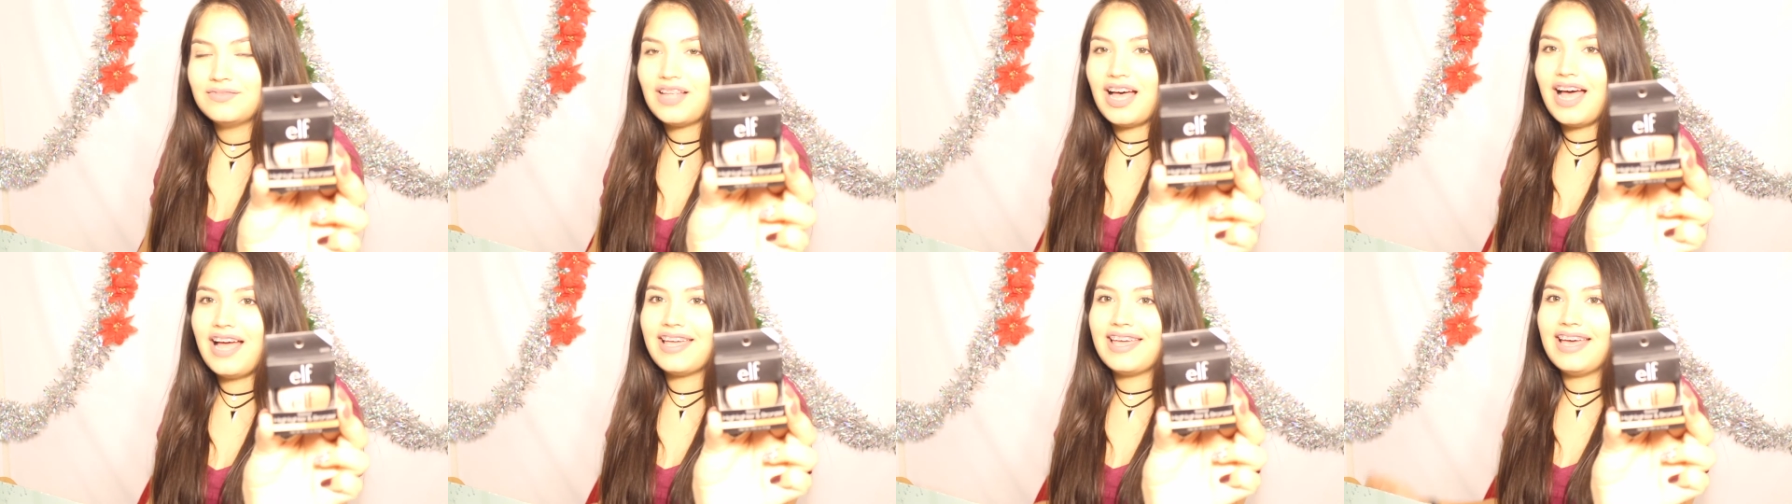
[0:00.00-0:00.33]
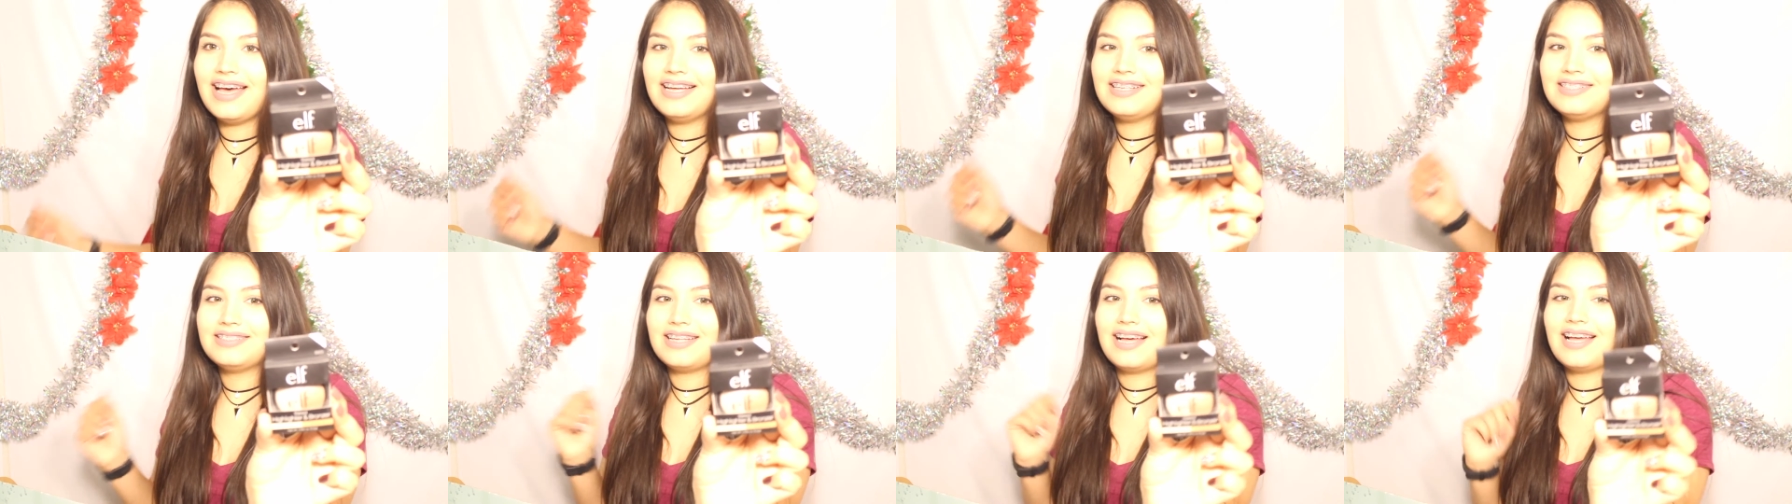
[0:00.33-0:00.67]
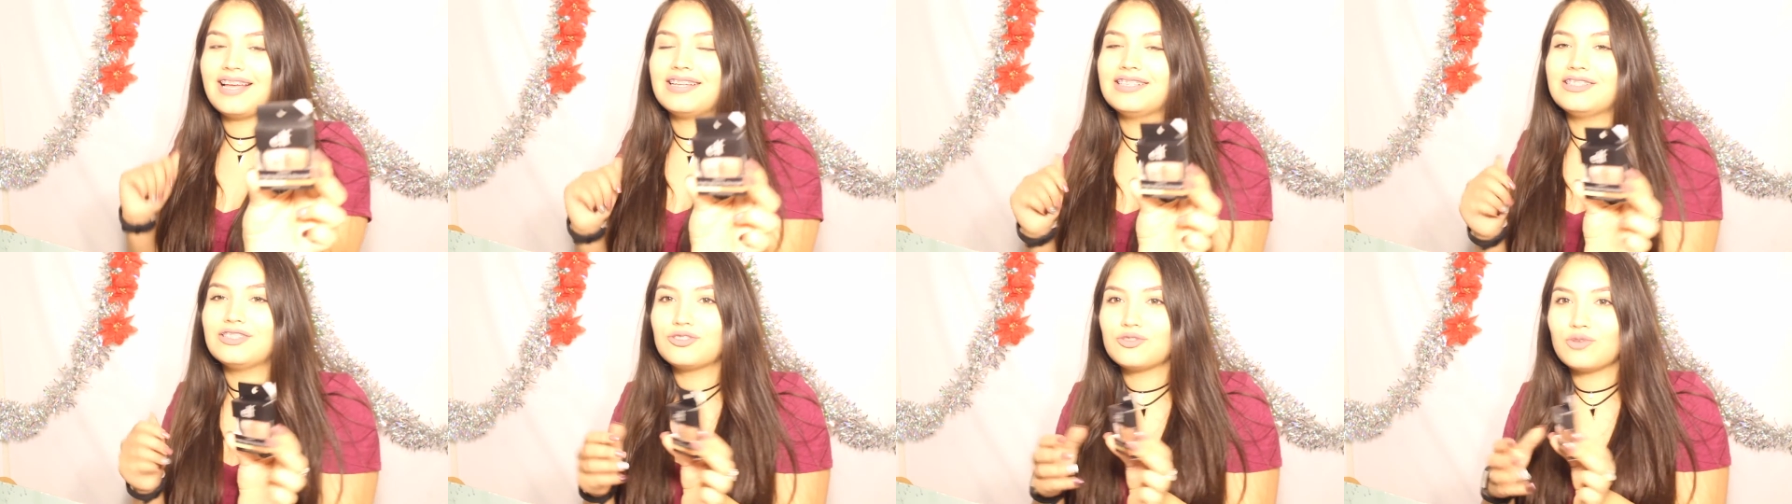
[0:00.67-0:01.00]
I guess I
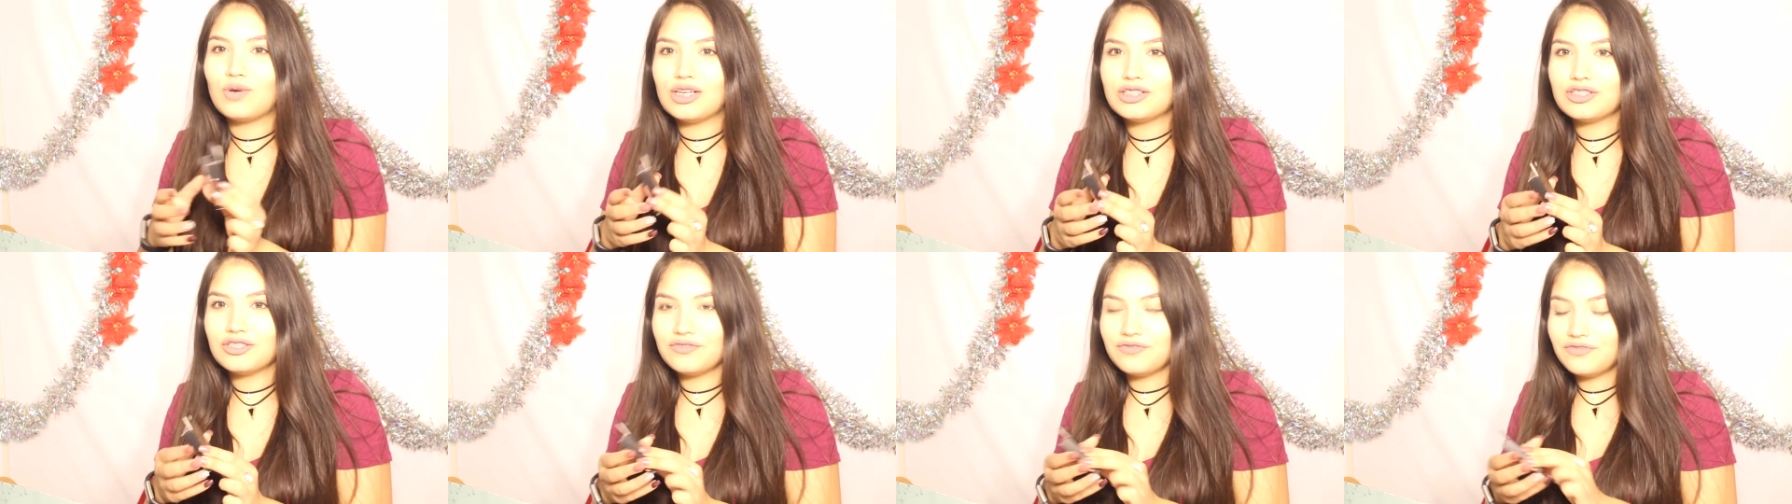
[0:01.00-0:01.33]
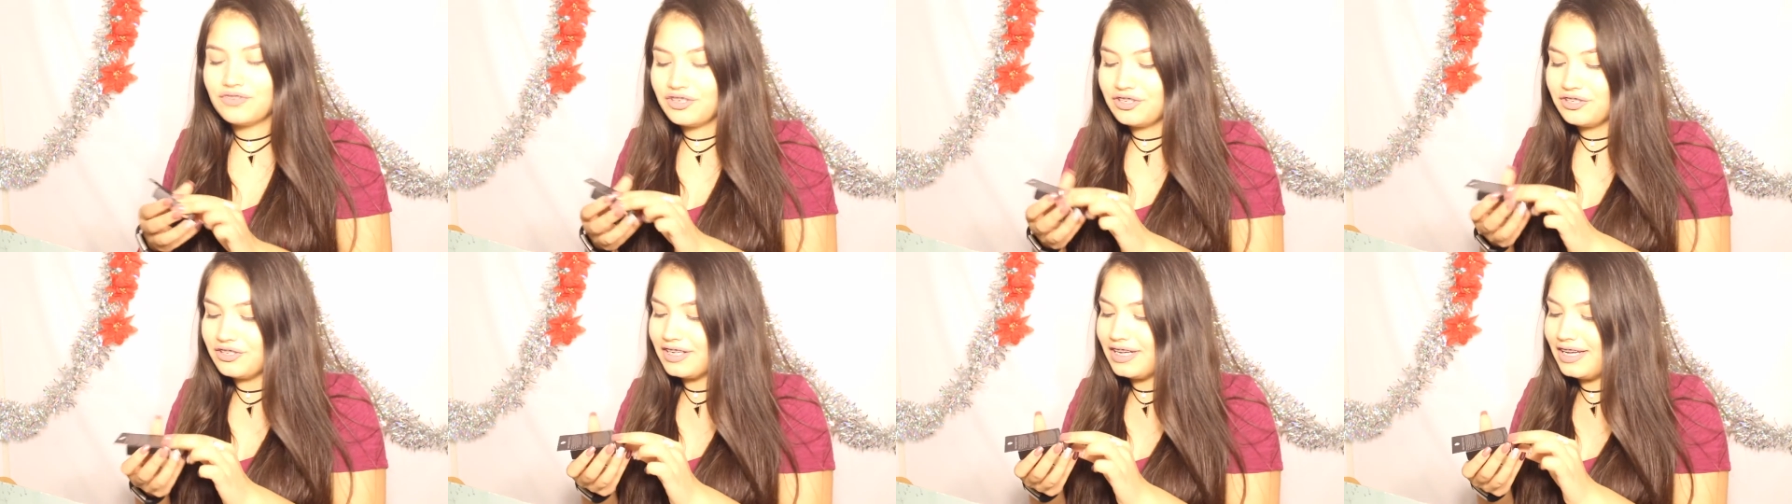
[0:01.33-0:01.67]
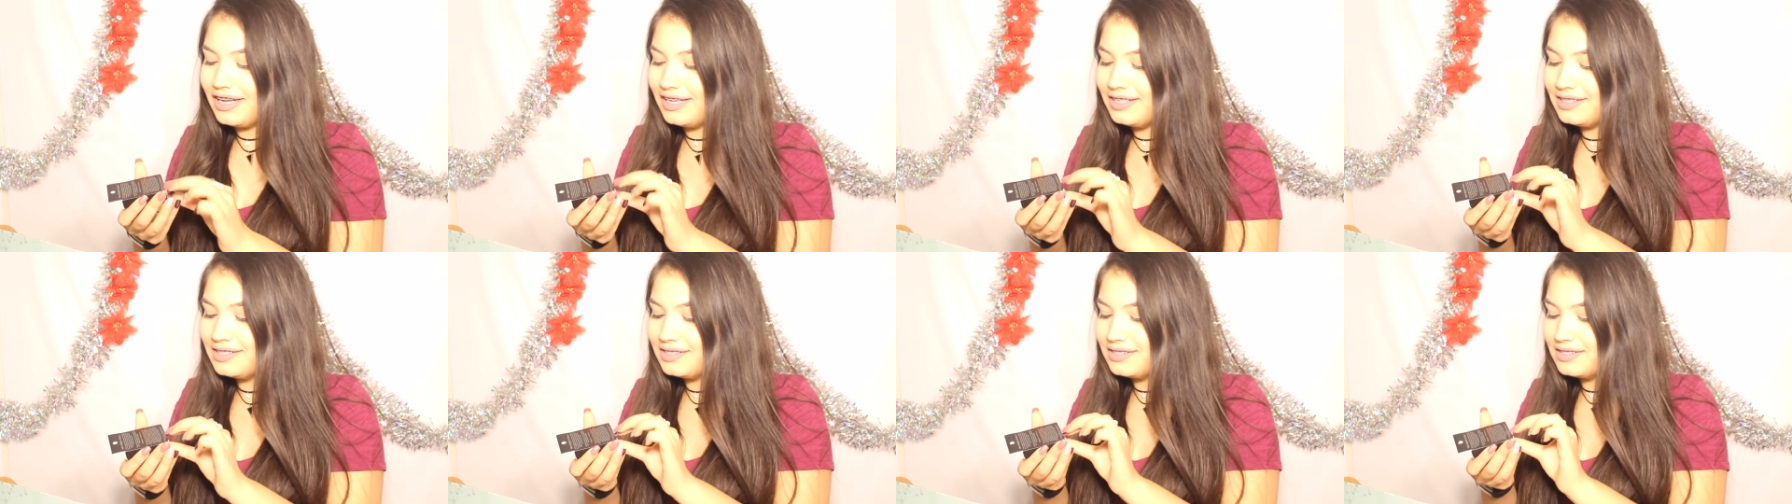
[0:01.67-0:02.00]
can swatch it for you
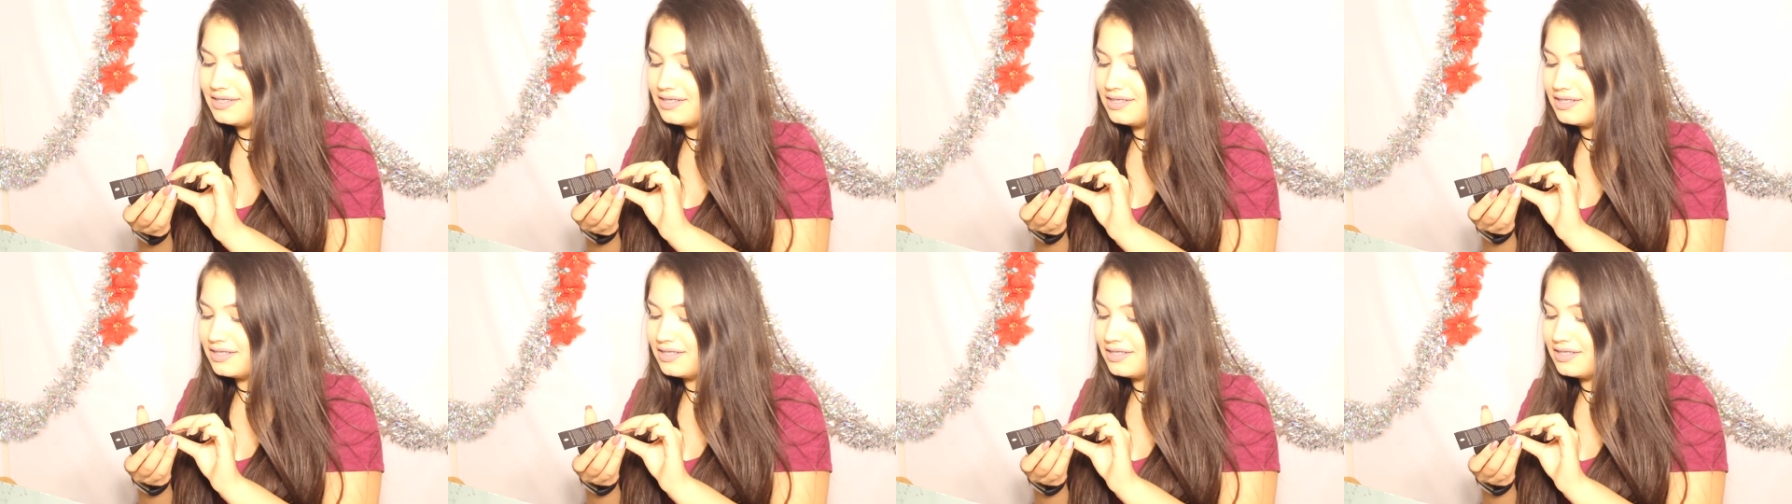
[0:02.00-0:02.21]
guys.